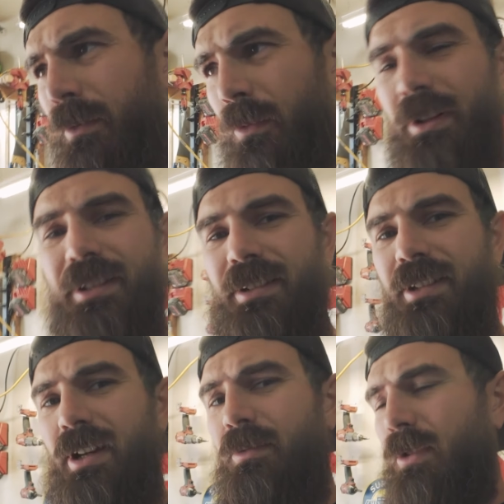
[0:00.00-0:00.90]
Once he's
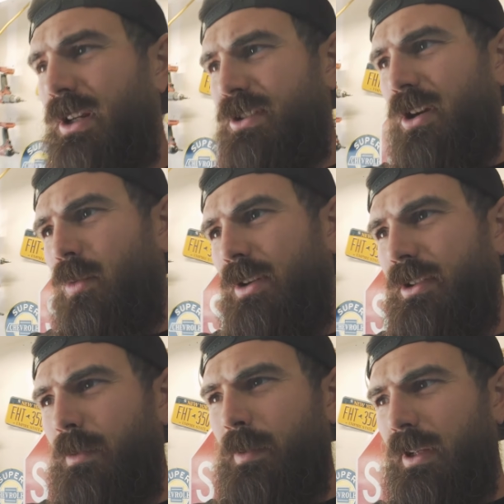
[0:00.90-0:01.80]
done, we're going to start
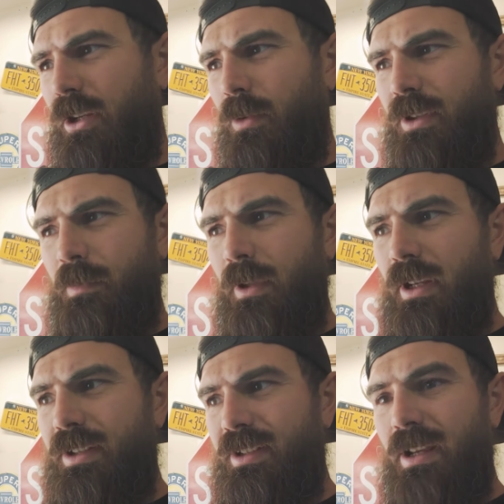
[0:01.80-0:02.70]
welding the Plinko into place,